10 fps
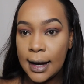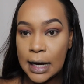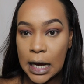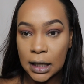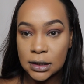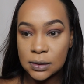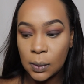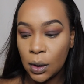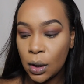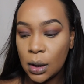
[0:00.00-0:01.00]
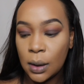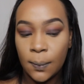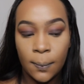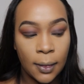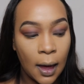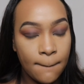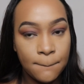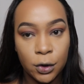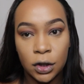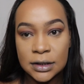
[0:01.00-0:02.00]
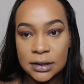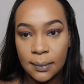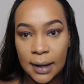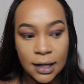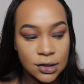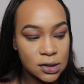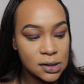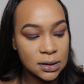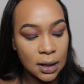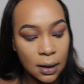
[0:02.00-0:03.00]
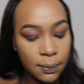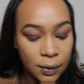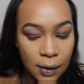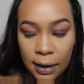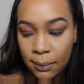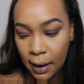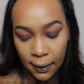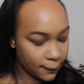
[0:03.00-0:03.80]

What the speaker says: Next, we're gonna put on some lashes, and I'll be right back.